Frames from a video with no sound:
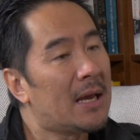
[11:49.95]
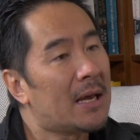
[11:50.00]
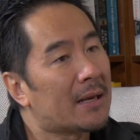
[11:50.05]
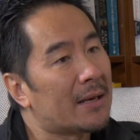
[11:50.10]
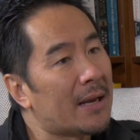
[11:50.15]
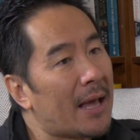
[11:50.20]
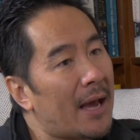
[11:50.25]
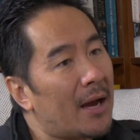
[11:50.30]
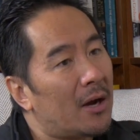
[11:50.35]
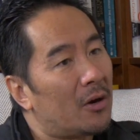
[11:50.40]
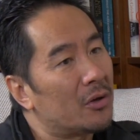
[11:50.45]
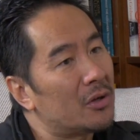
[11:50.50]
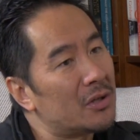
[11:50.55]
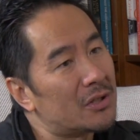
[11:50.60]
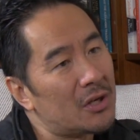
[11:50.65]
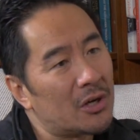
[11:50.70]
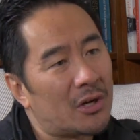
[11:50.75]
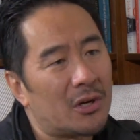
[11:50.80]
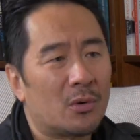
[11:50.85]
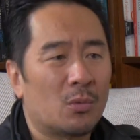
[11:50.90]
Now, who's
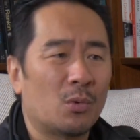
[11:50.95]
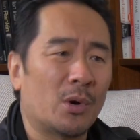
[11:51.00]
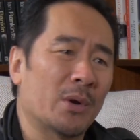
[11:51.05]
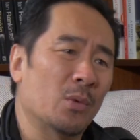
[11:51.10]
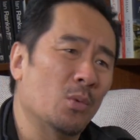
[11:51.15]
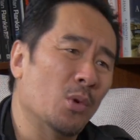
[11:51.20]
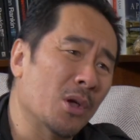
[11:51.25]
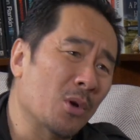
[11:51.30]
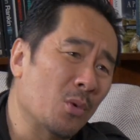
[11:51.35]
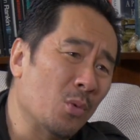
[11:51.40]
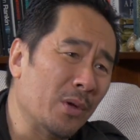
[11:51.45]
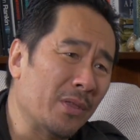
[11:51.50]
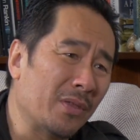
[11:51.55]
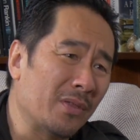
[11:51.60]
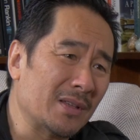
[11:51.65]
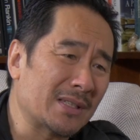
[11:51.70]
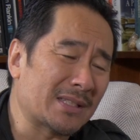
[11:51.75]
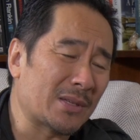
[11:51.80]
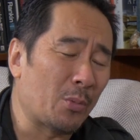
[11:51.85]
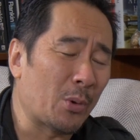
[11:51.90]
not going to want to work with
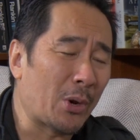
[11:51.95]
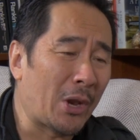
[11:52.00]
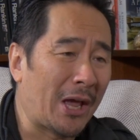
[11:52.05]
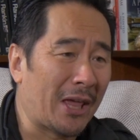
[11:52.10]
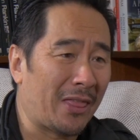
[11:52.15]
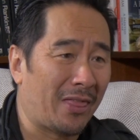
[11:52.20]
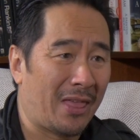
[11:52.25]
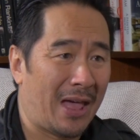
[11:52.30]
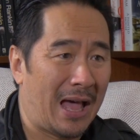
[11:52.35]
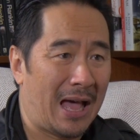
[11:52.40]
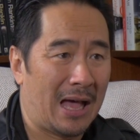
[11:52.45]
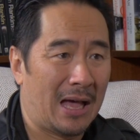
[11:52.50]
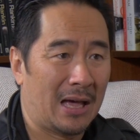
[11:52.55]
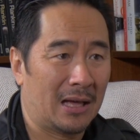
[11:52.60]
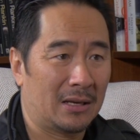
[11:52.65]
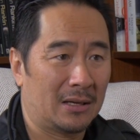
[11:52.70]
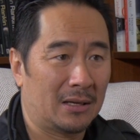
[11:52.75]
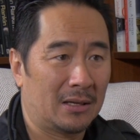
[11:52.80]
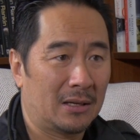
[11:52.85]
someone like that?